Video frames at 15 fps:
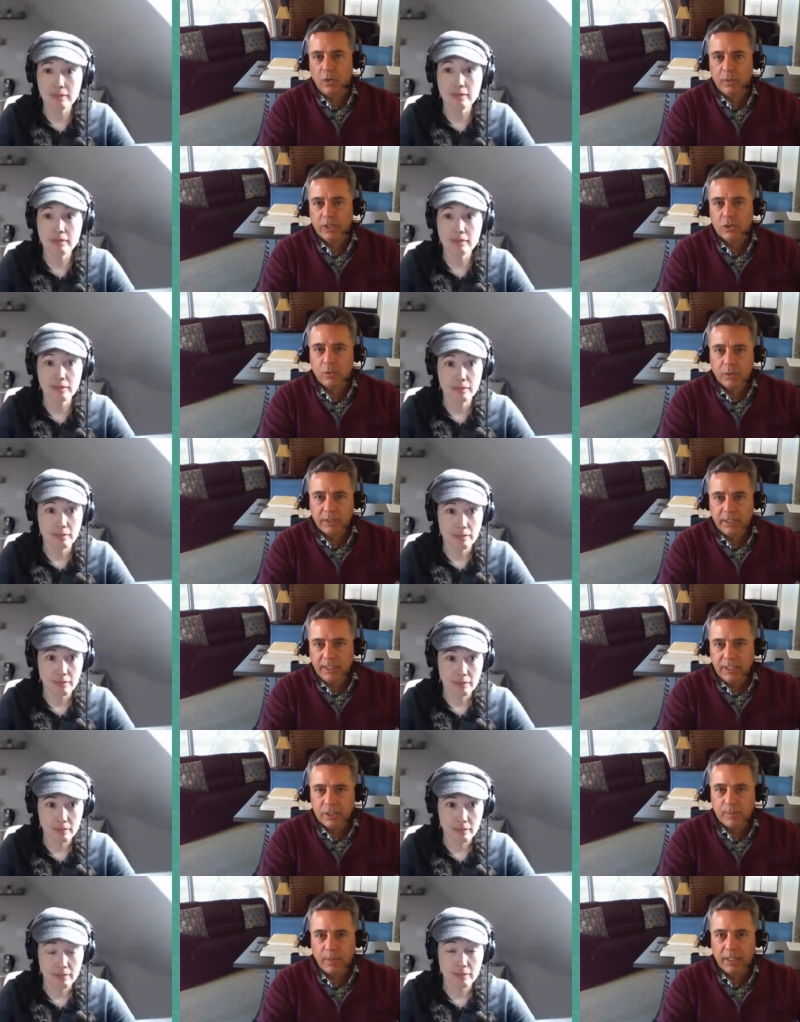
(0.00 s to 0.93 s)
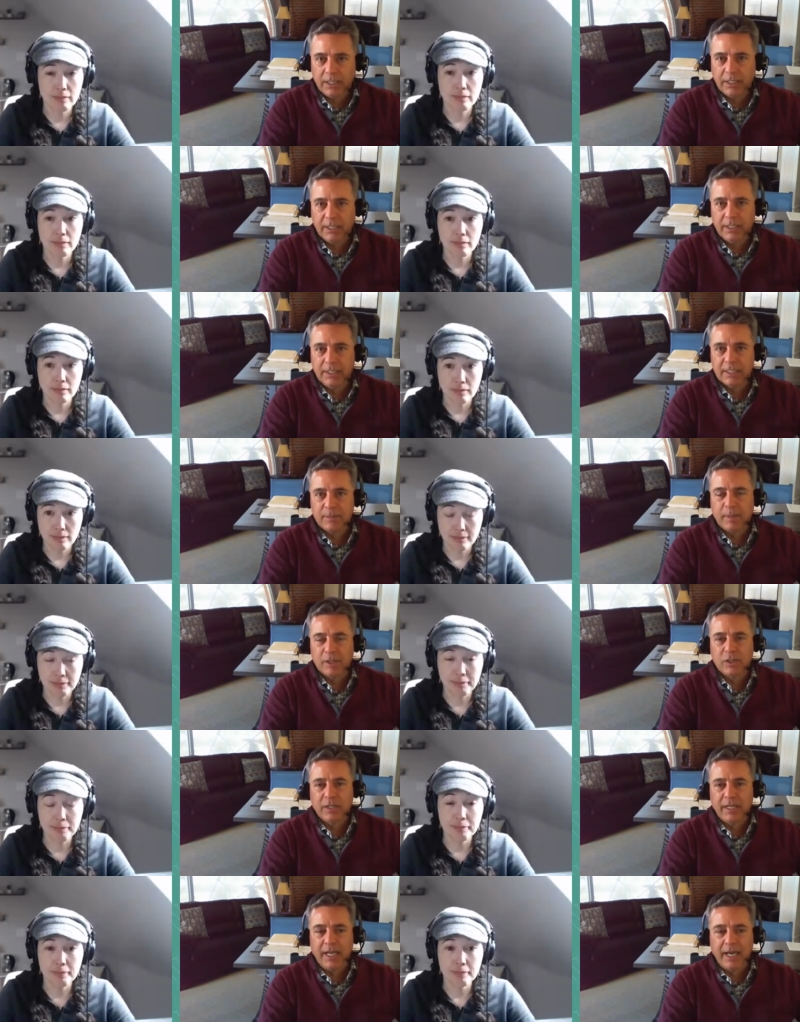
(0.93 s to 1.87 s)
Speaker 1: going toward the niche market,
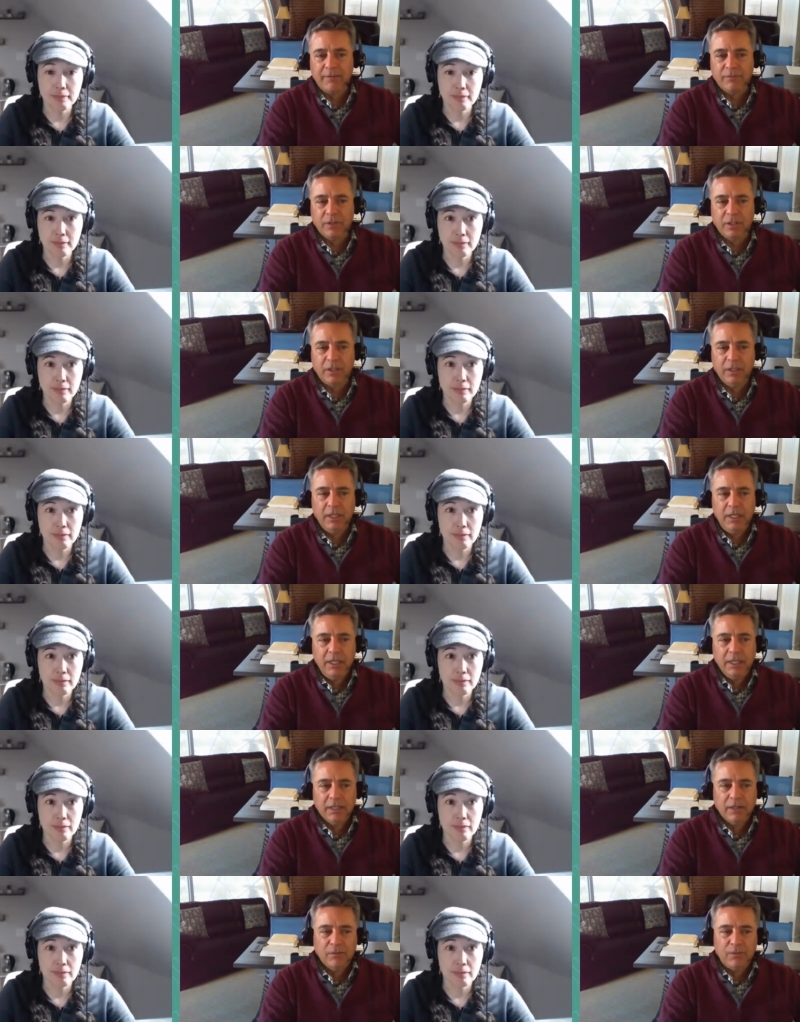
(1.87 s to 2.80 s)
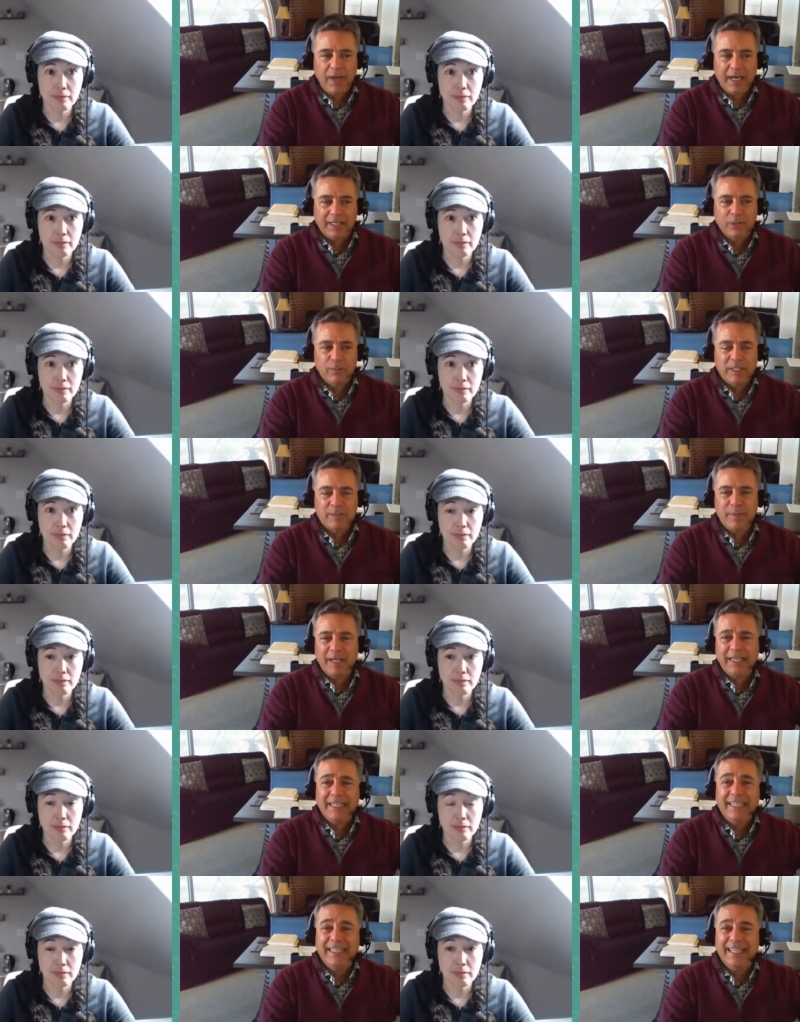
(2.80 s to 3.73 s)
especially after the fact that we
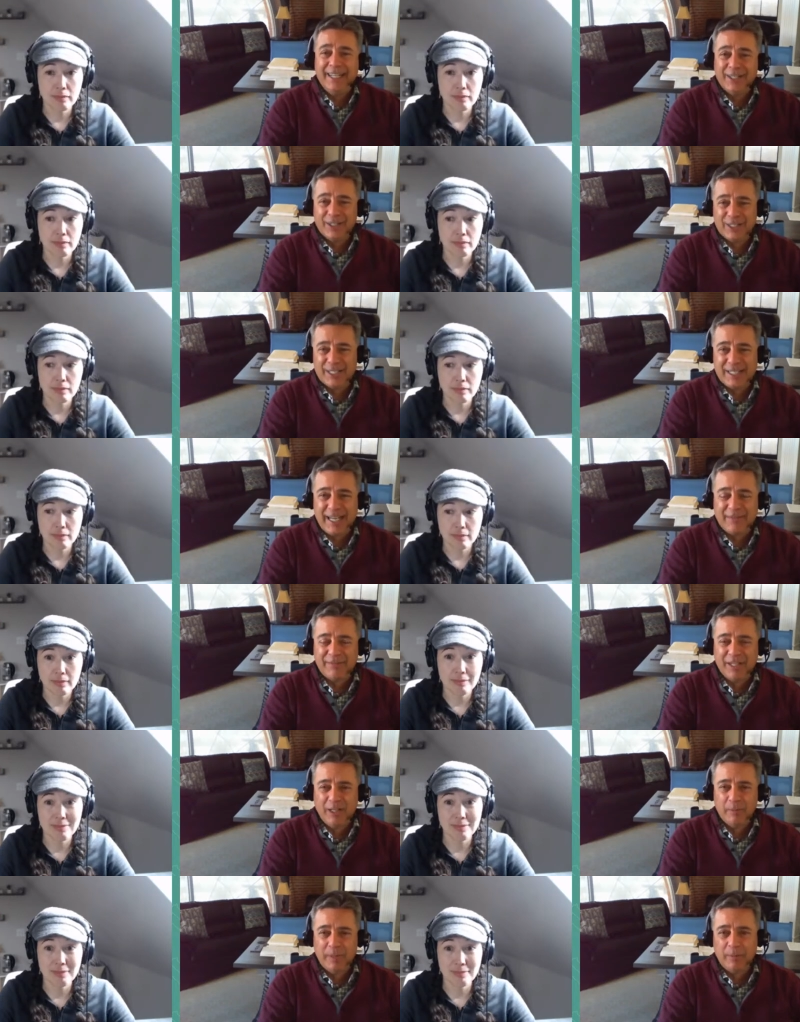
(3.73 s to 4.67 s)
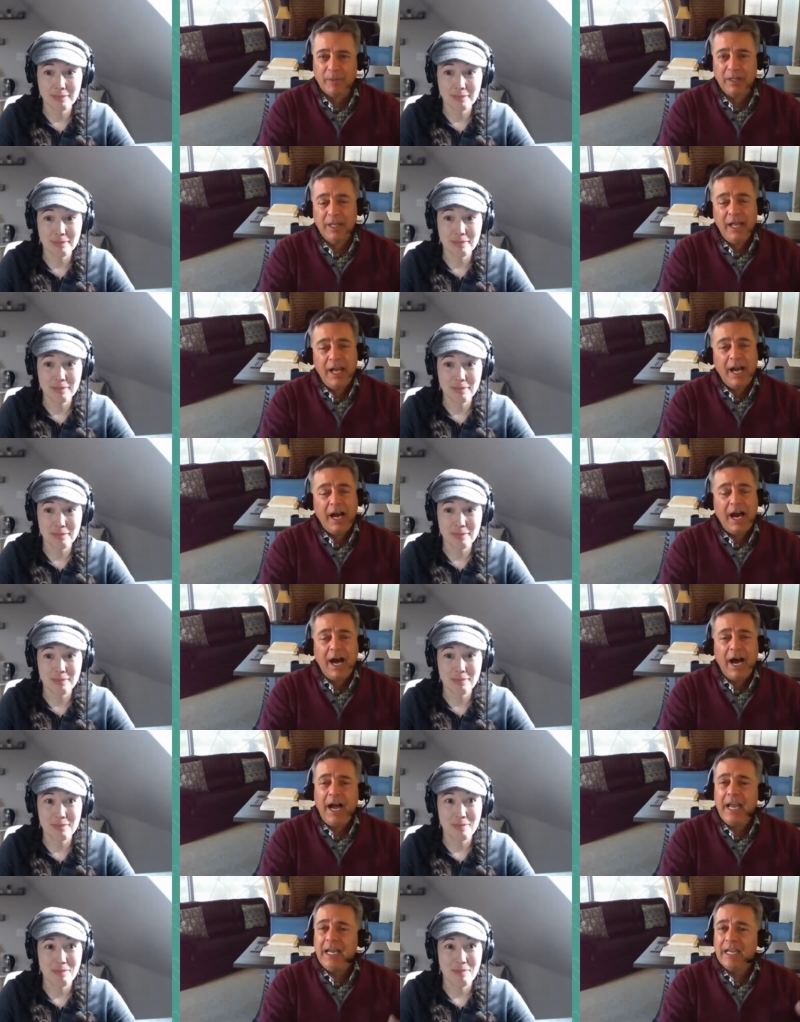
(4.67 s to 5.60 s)
spent years Steph telling people,
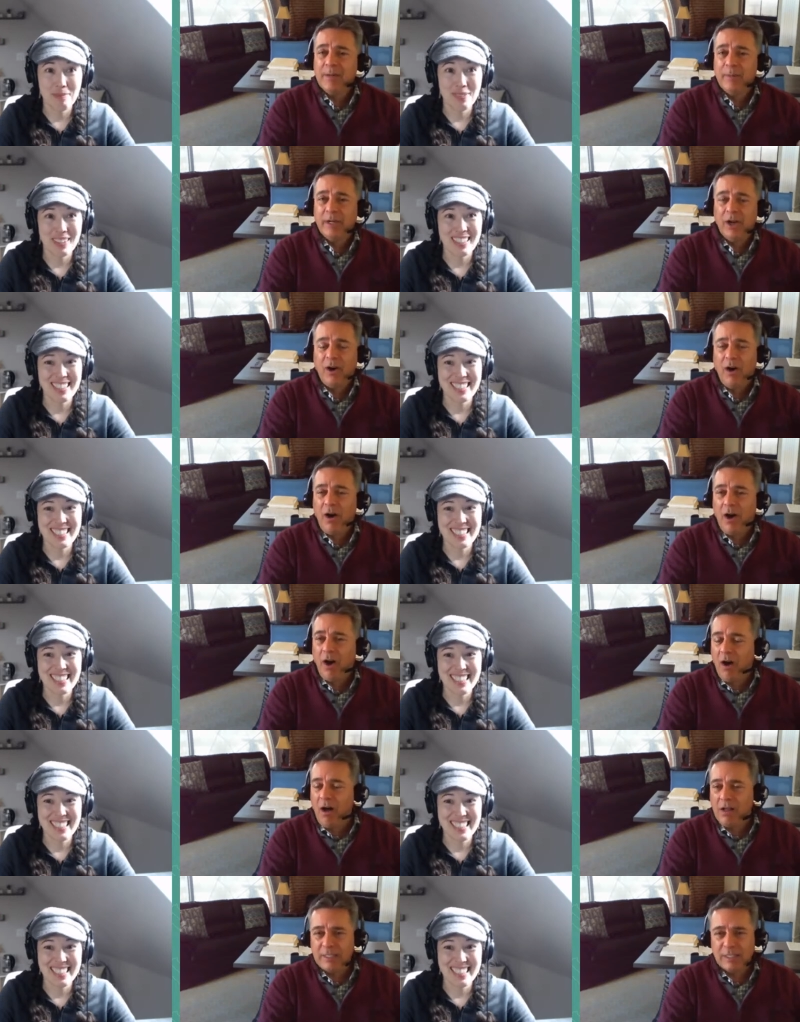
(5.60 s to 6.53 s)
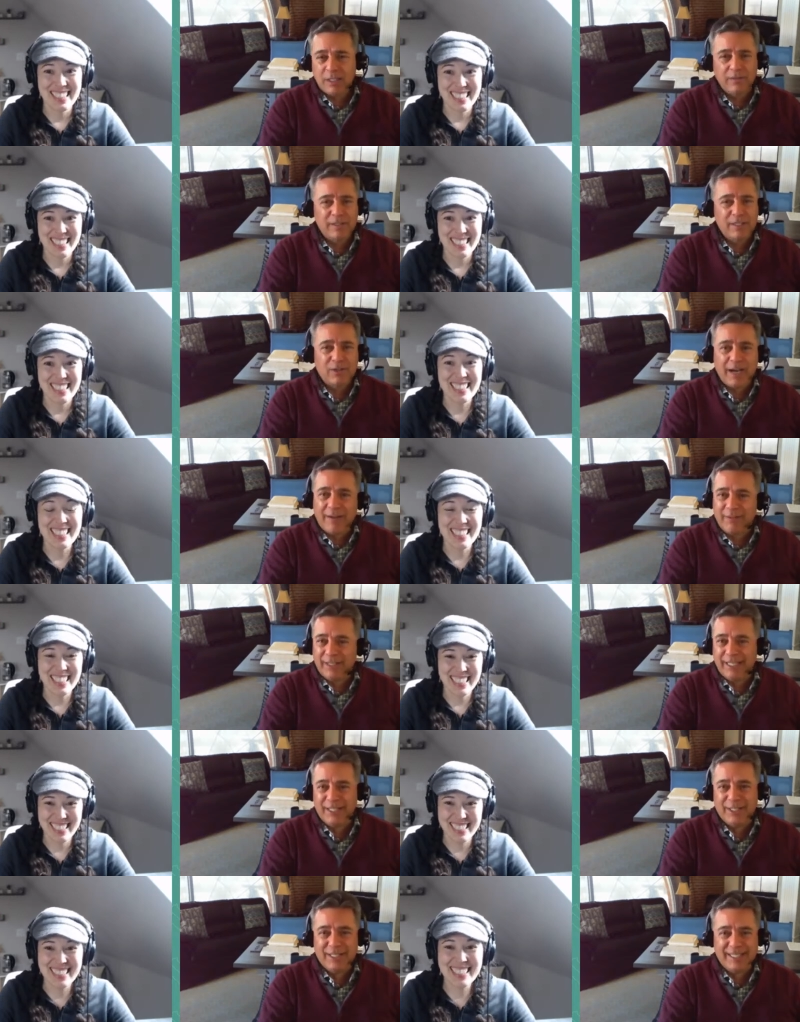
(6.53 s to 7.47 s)
I am an all service
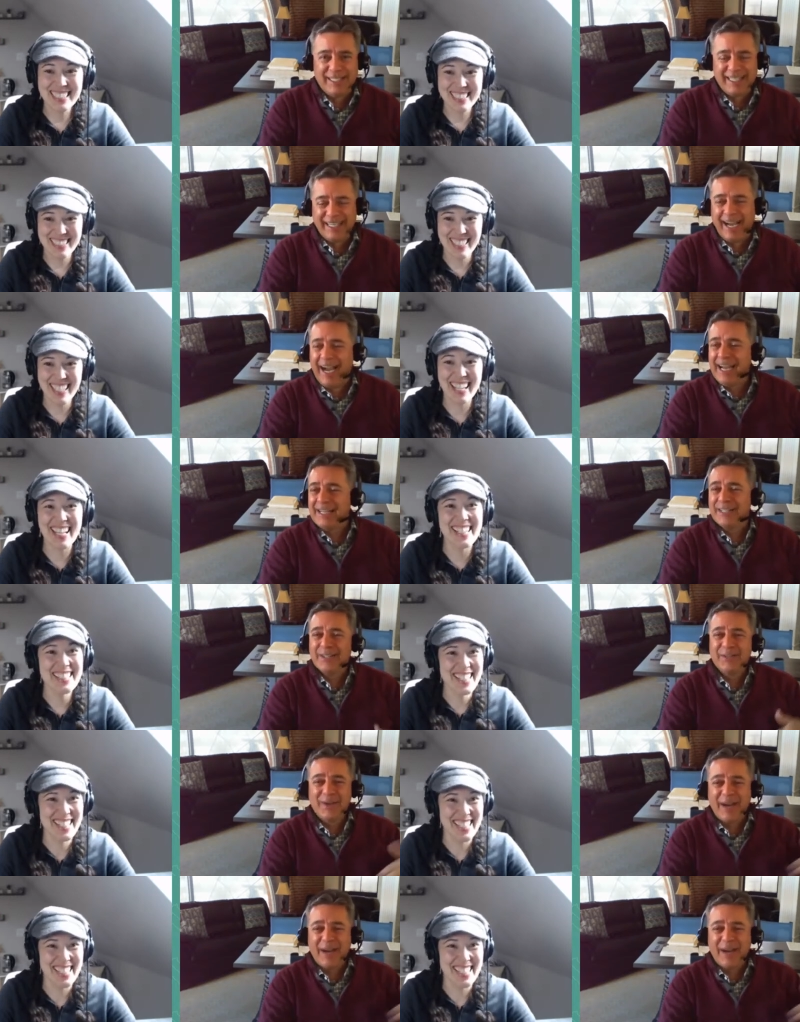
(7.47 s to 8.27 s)
travel agency. Yes.